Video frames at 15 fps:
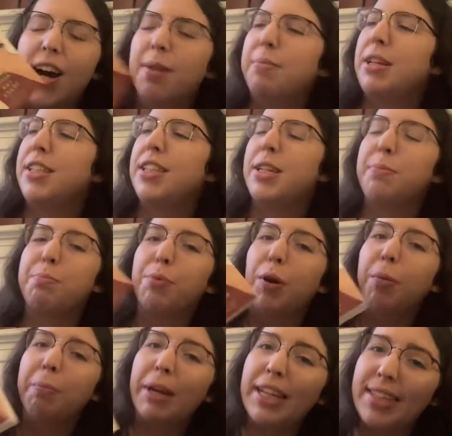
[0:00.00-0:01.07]
Isn't It
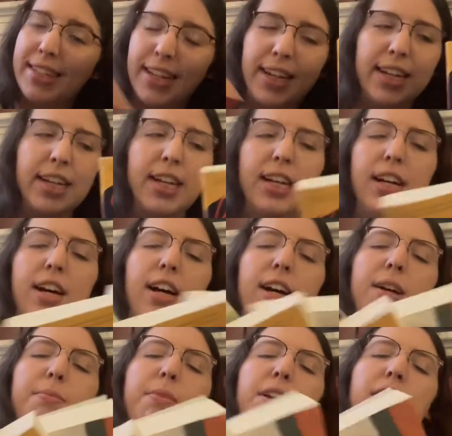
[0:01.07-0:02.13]
Bromantic? Or
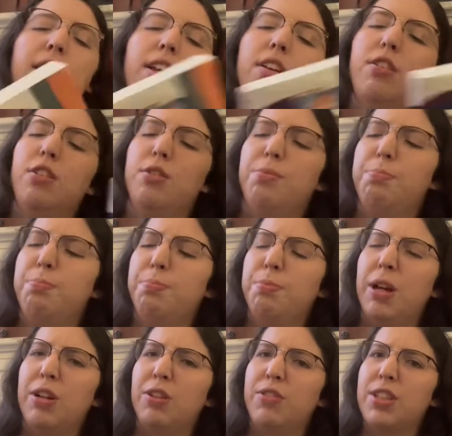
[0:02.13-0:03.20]
I don't
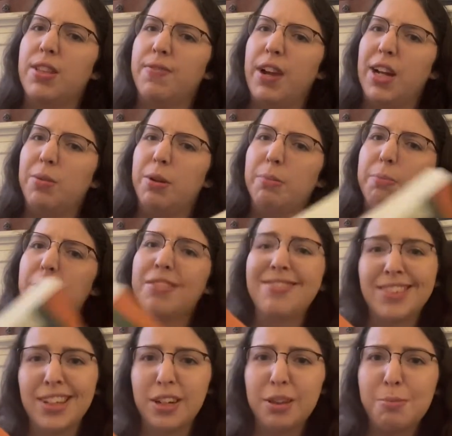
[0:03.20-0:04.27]
know if it's the final one, but
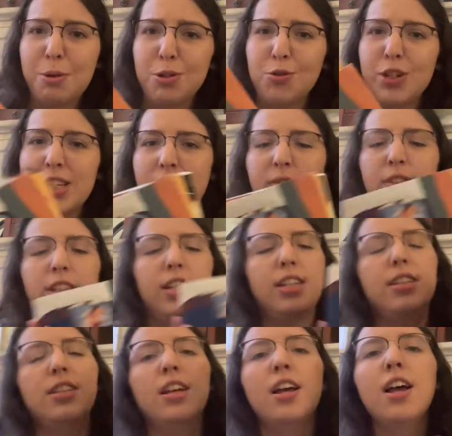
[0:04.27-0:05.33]
you know, the most recent
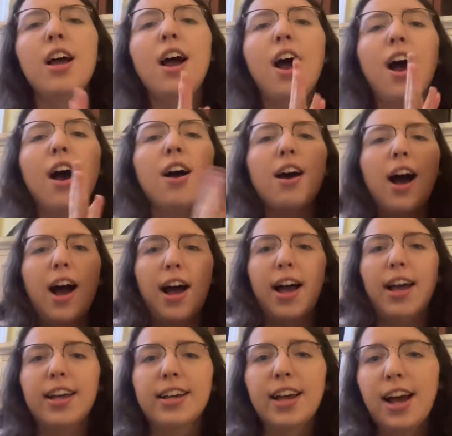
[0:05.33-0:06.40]
release.
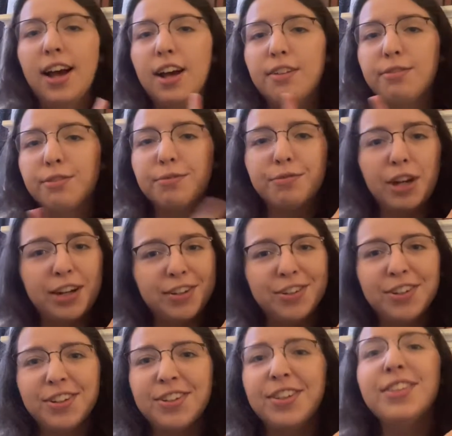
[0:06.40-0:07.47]
I have read
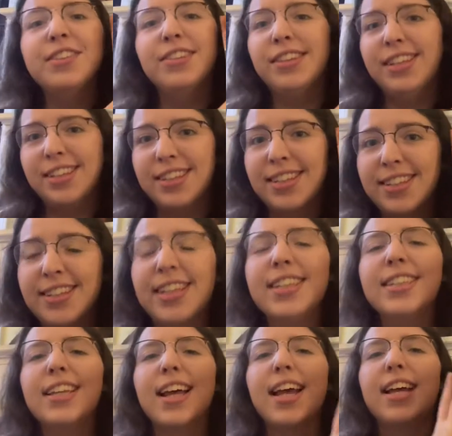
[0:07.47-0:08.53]
this
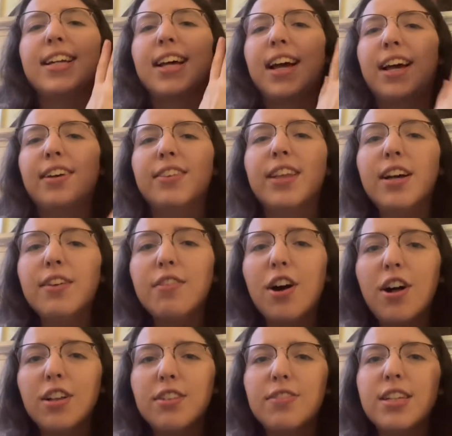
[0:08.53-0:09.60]
since, and I love
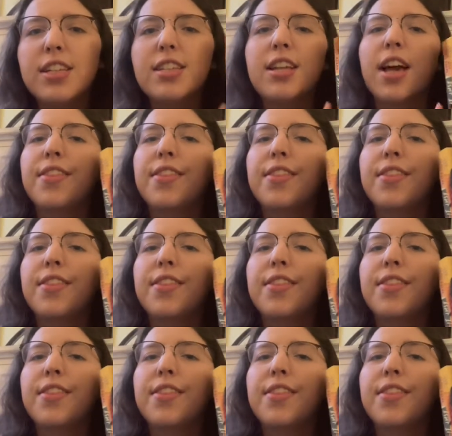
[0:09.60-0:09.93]
all of these.